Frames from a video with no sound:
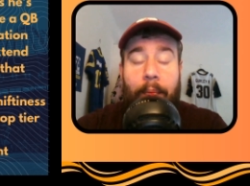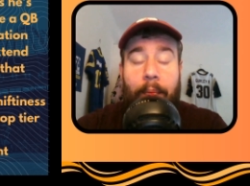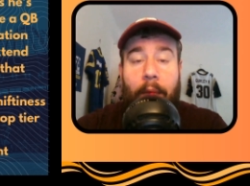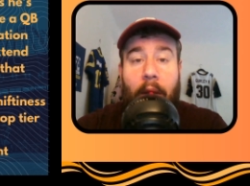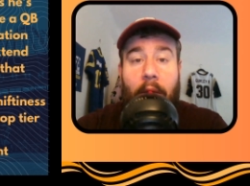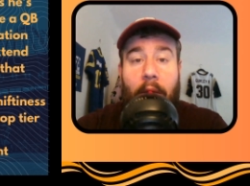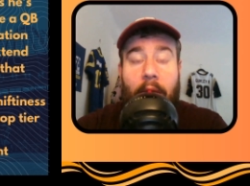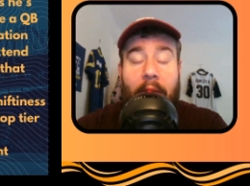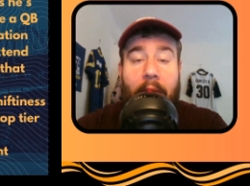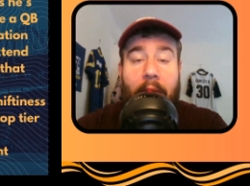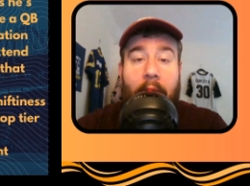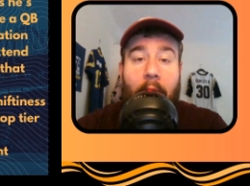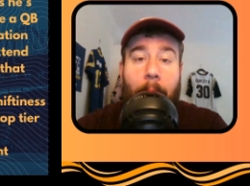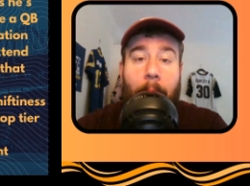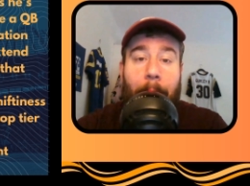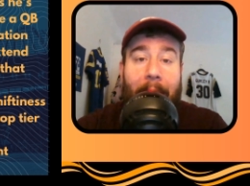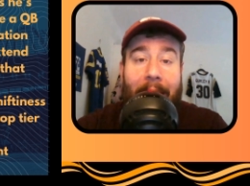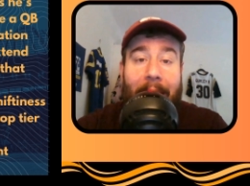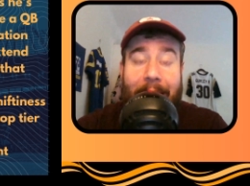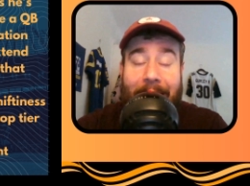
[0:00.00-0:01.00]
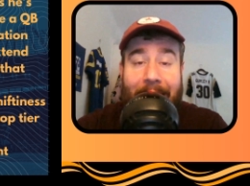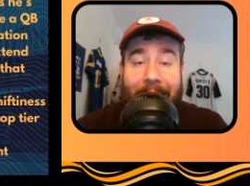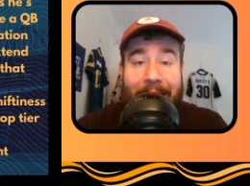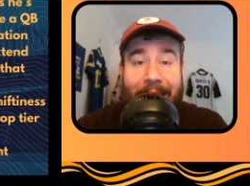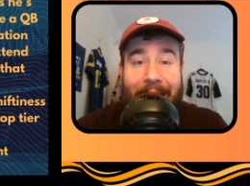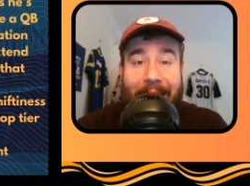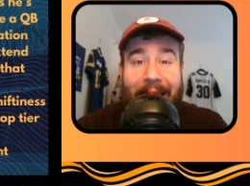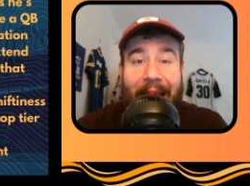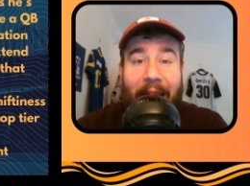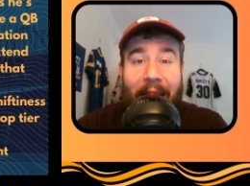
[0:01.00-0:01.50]
The ability to
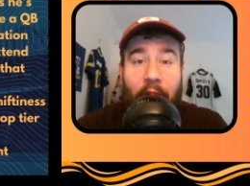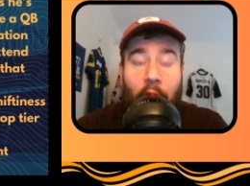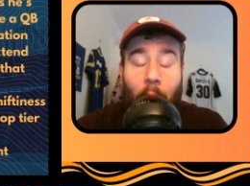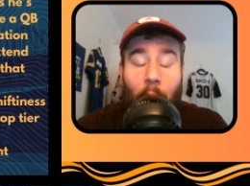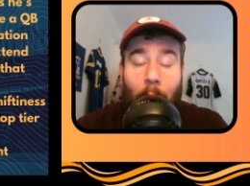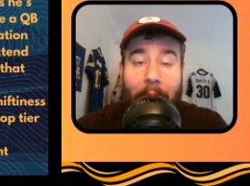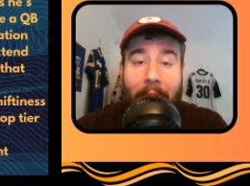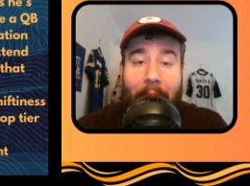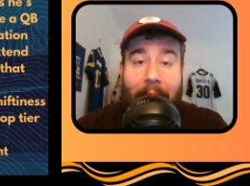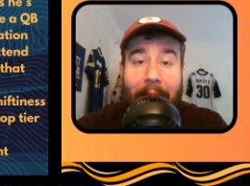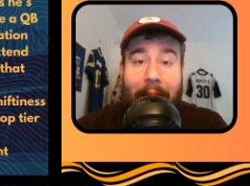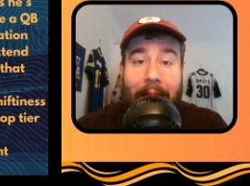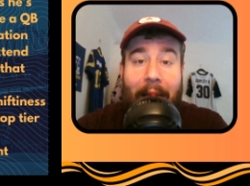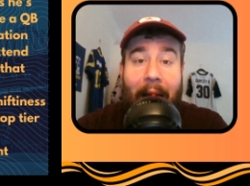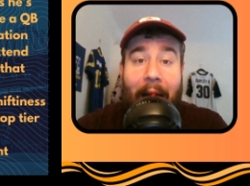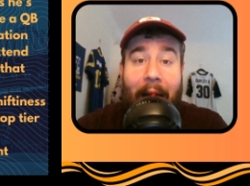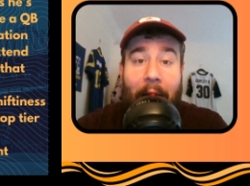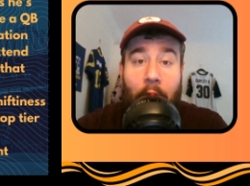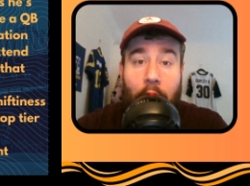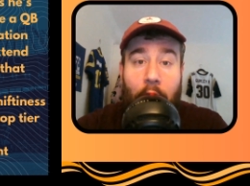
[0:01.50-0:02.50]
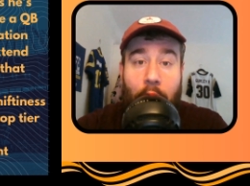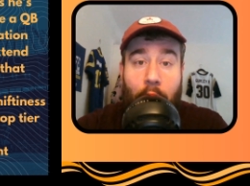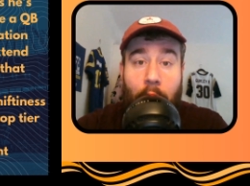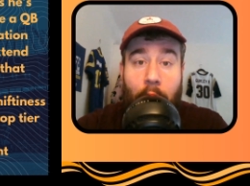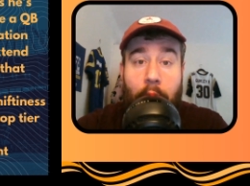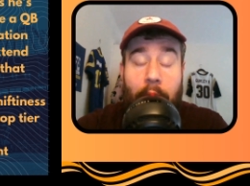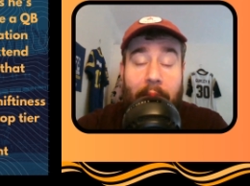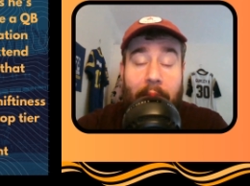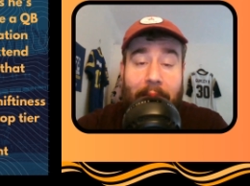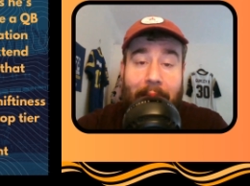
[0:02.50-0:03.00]
then create yak through
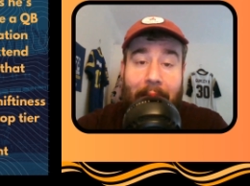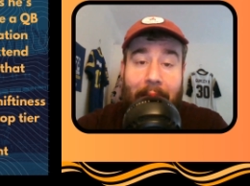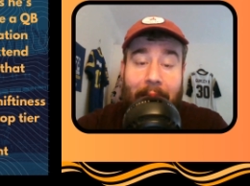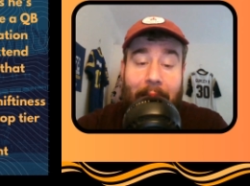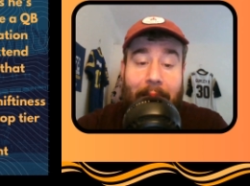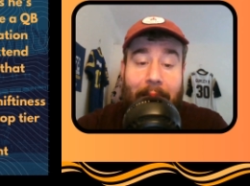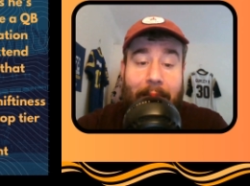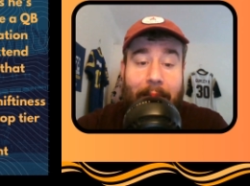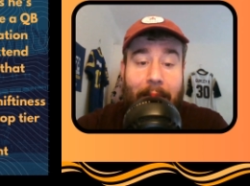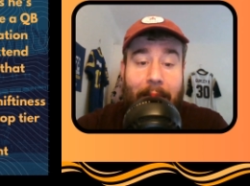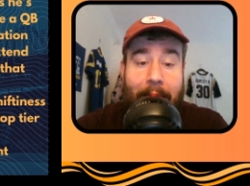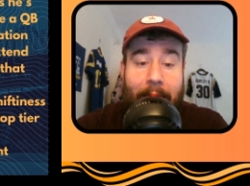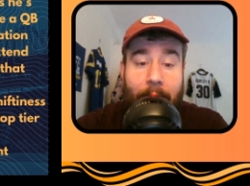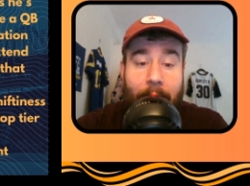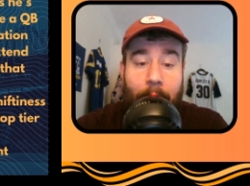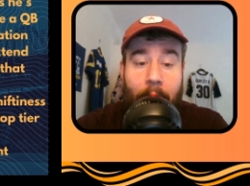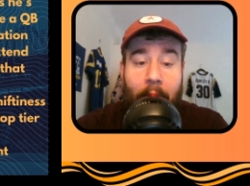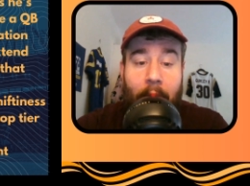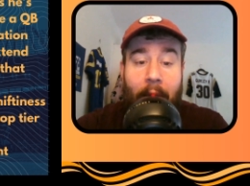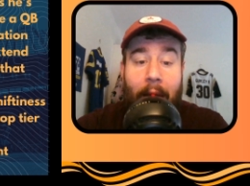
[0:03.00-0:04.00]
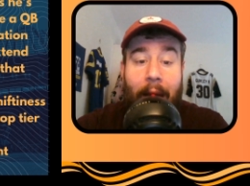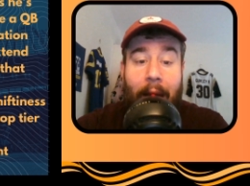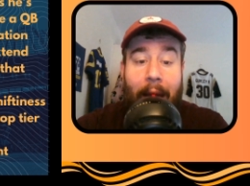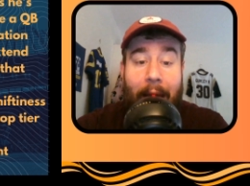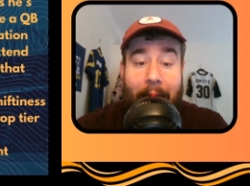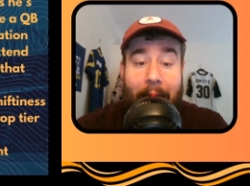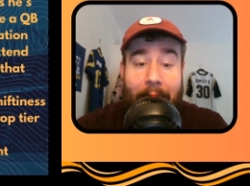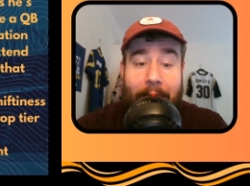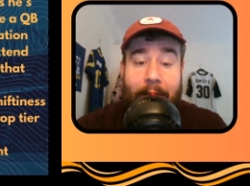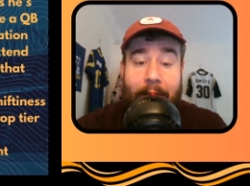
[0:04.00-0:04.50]
this athleticism
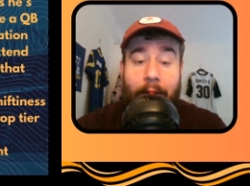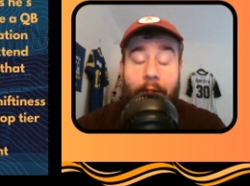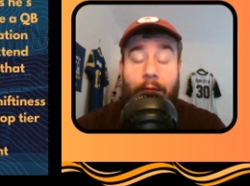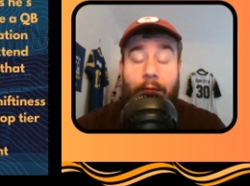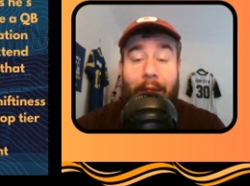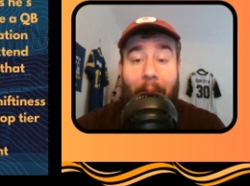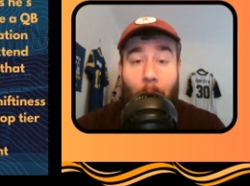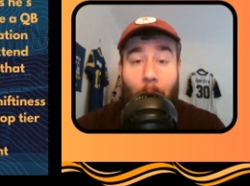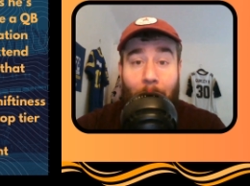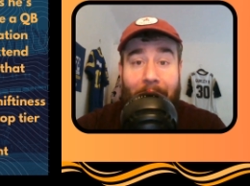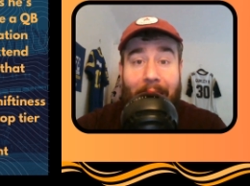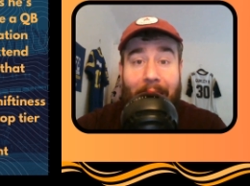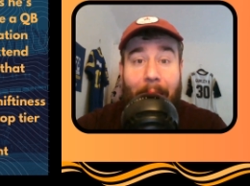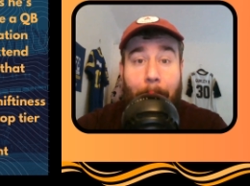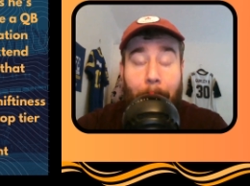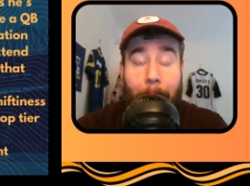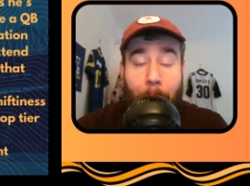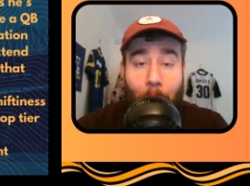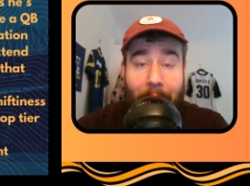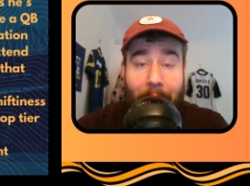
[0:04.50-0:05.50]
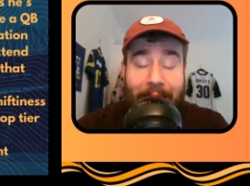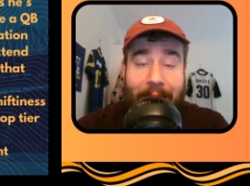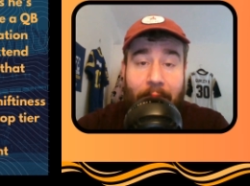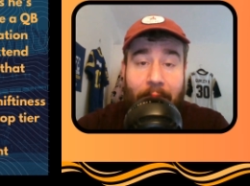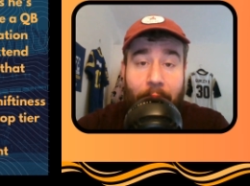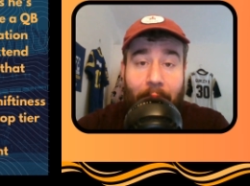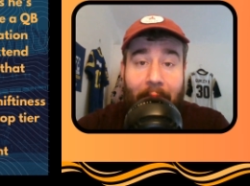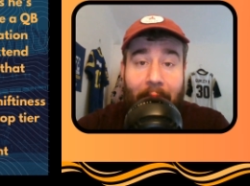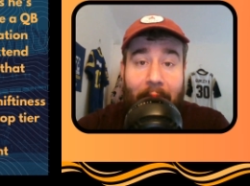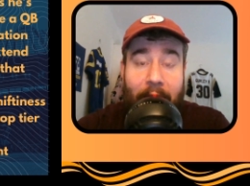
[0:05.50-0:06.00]
is very impressive
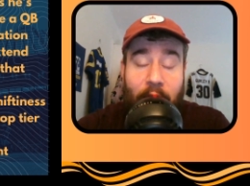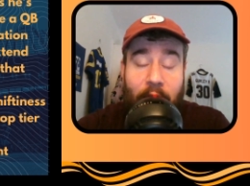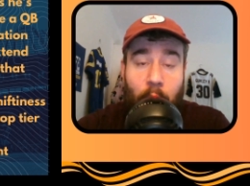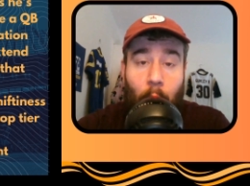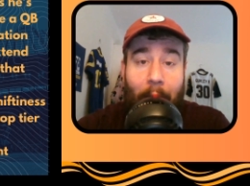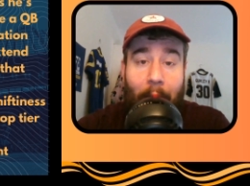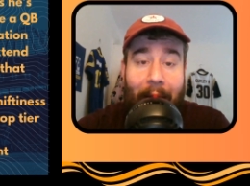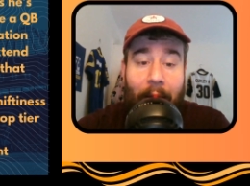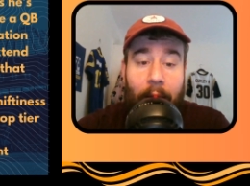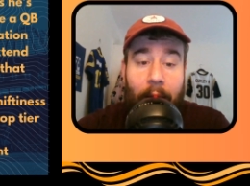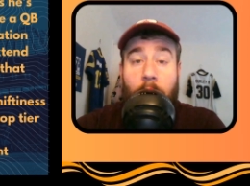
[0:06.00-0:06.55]
as well.